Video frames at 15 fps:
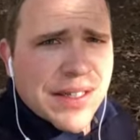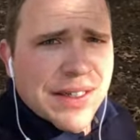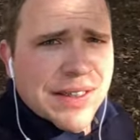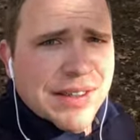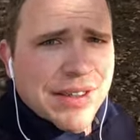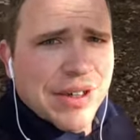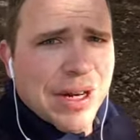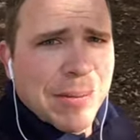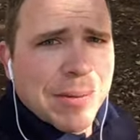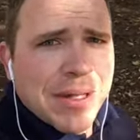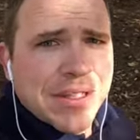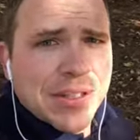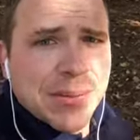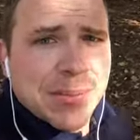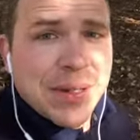it's a great
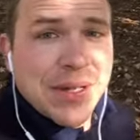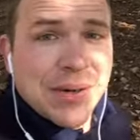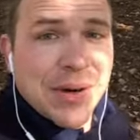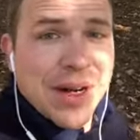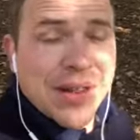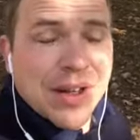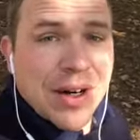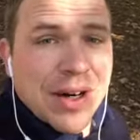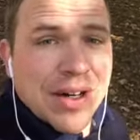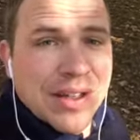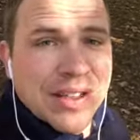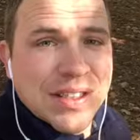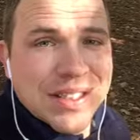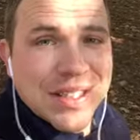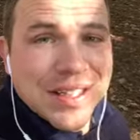place to be right in the heart of
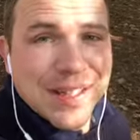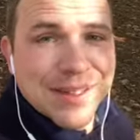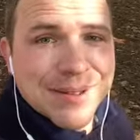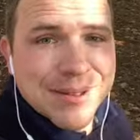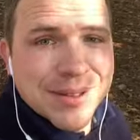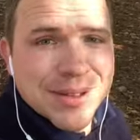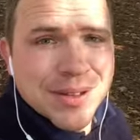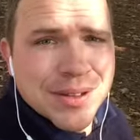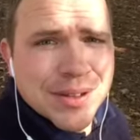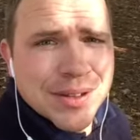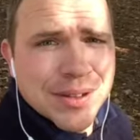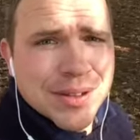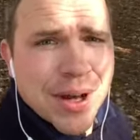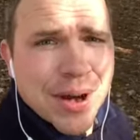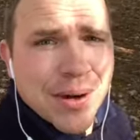the city.
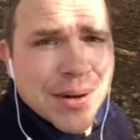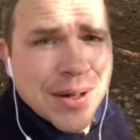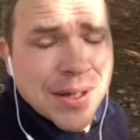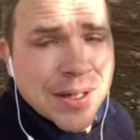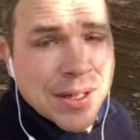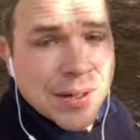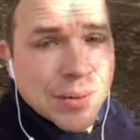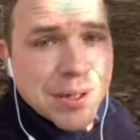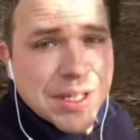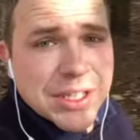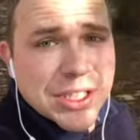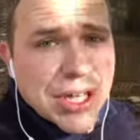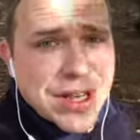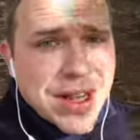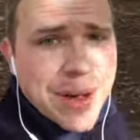So wanted to
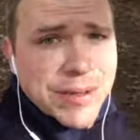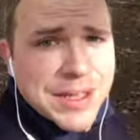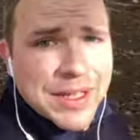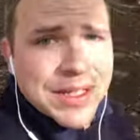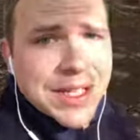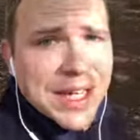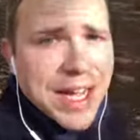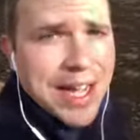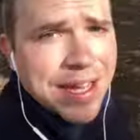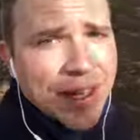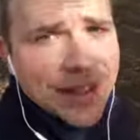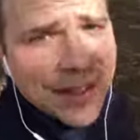share that with you today.